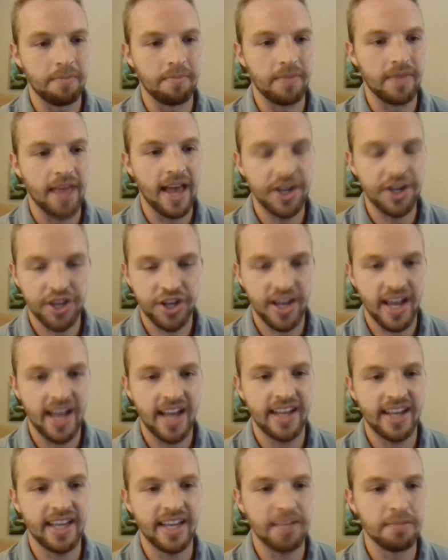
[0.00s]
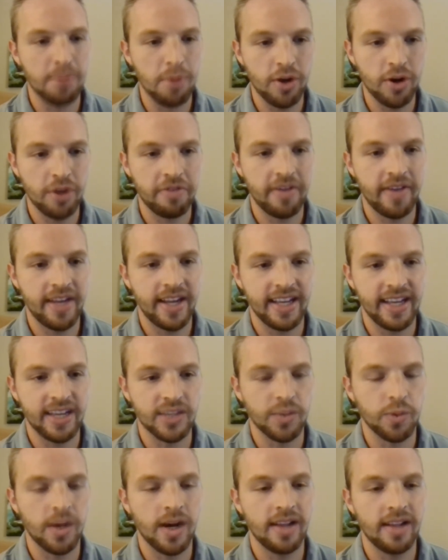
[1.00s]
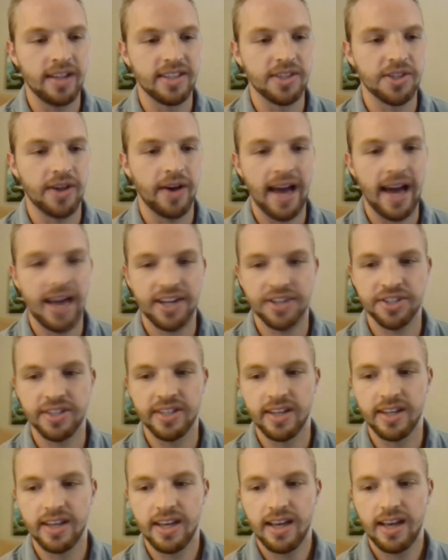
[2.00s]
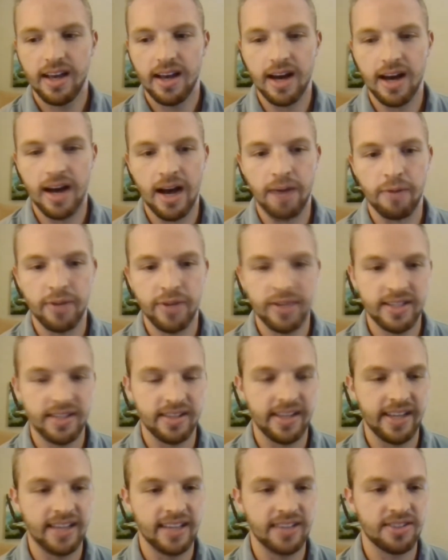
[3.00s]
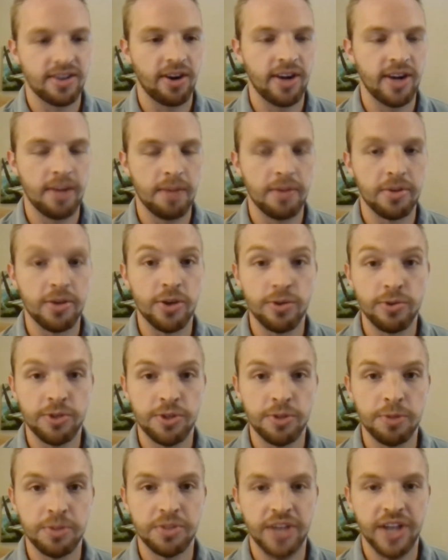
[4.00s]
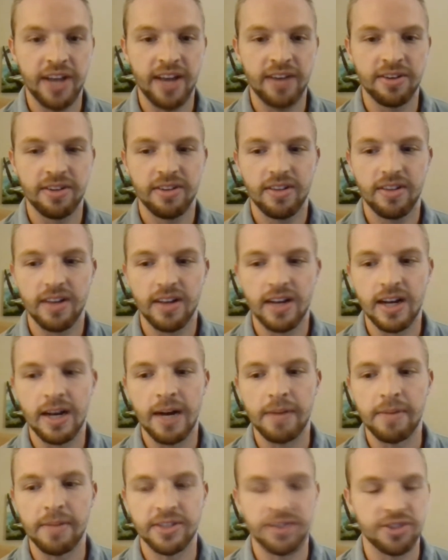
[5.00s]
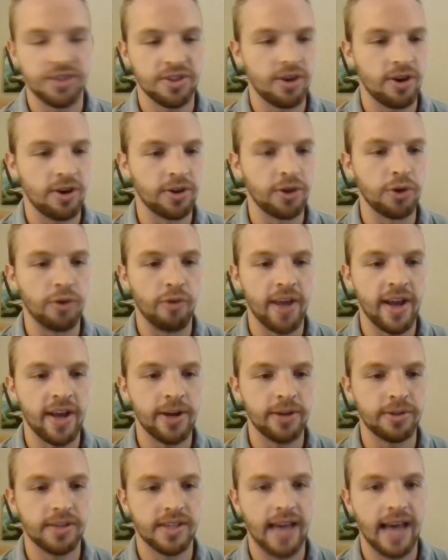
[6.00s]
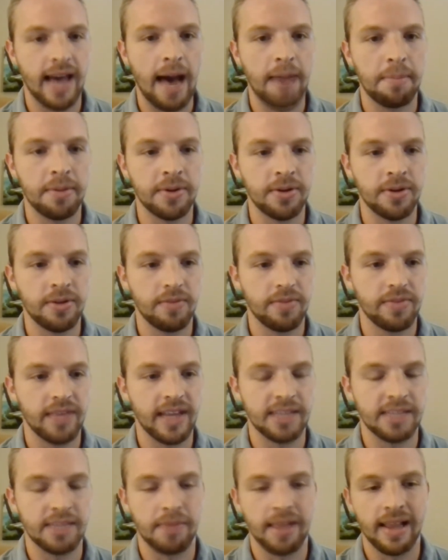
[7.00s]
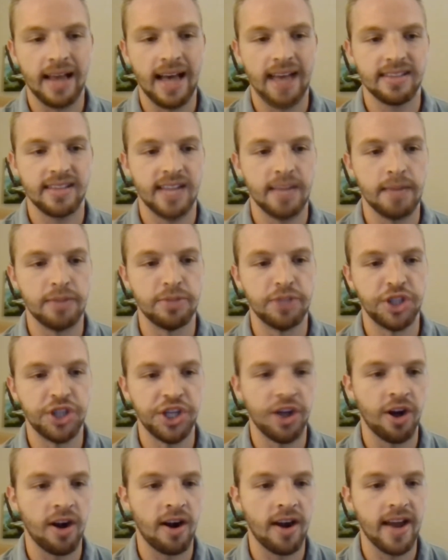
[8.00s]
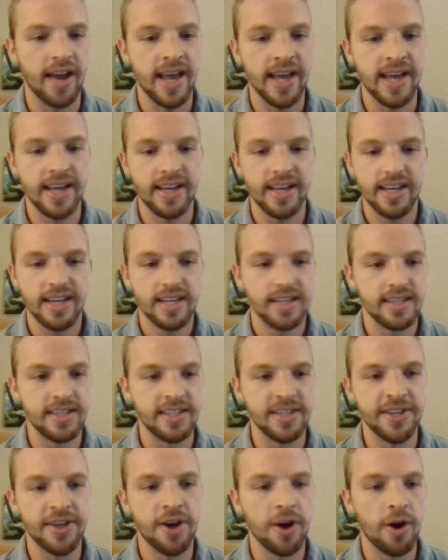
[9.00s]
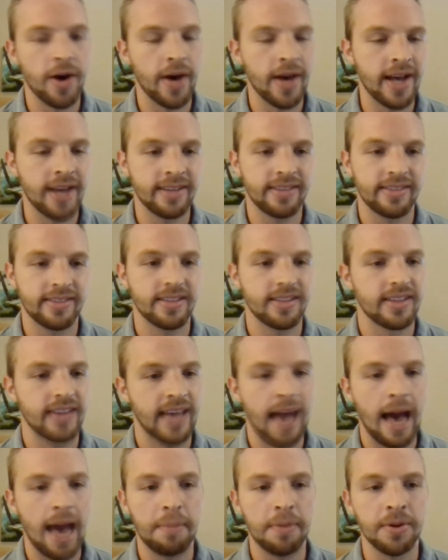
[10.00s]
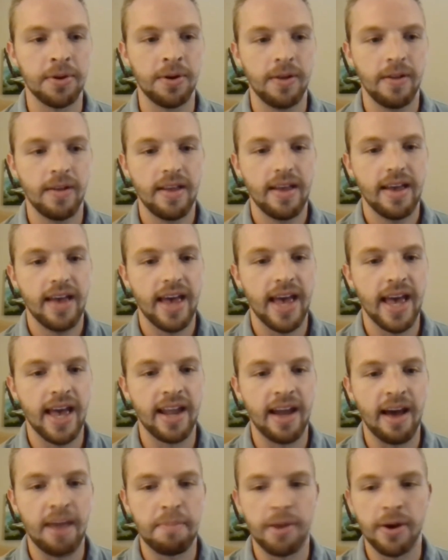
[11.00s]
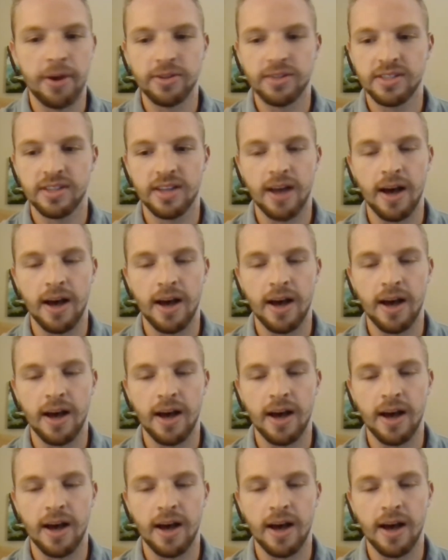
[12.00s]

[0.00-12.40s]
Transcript: educating and motivating as well. And so I actually recently had started up a YouTube channel. It's just called Grados Capital. That's my last name, Grados Capital, and I post